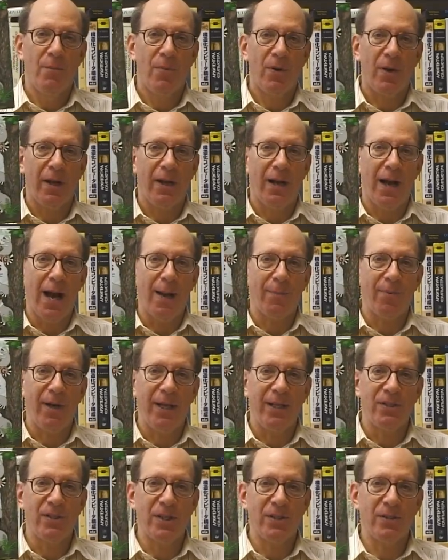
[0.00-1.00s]
book on
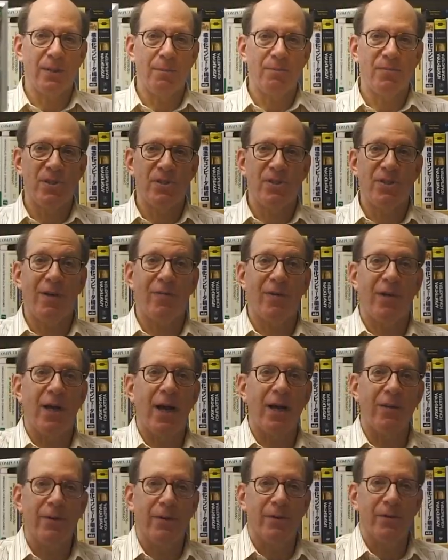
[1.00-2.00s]
operating systems, and several
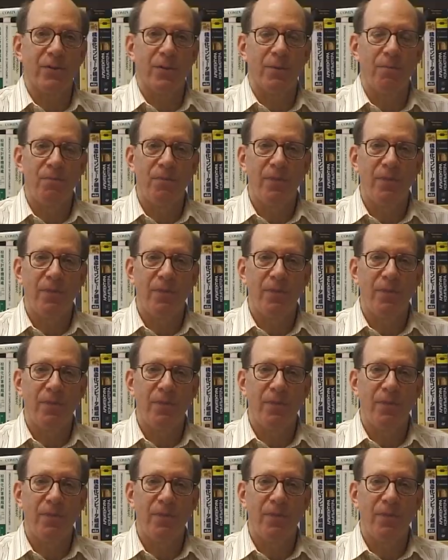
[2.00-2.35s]
others.